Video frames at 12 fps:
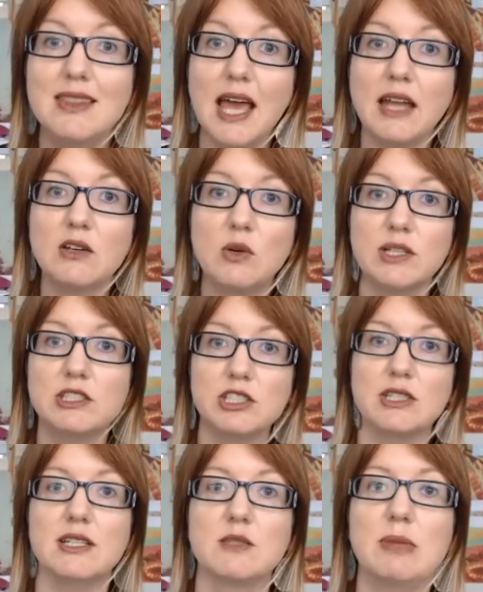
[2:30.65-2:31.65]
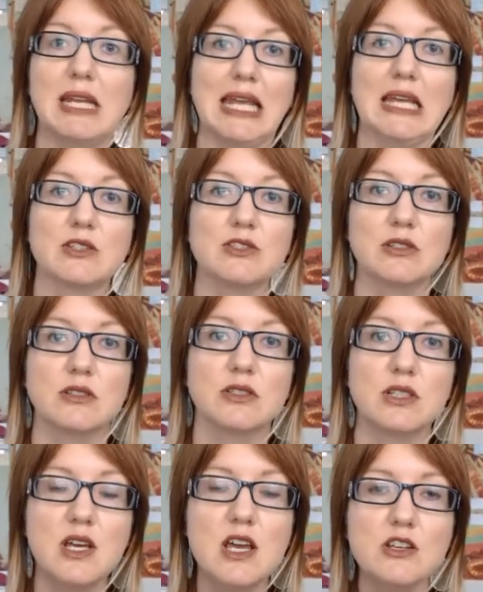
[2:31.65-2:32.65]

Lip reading: That question has been answered.